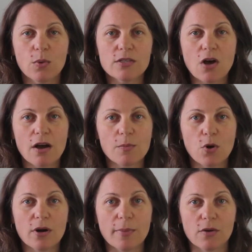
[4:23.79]
We talk
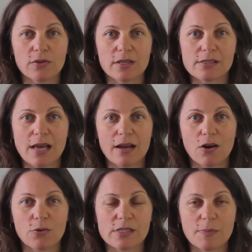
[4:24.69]
more about this at
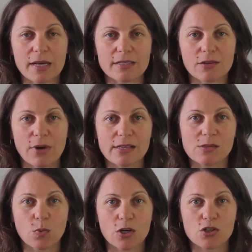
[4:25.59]
our Respecting
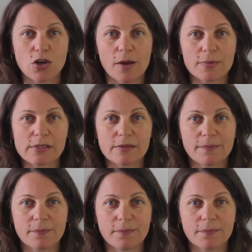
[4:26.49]
Rights workshops.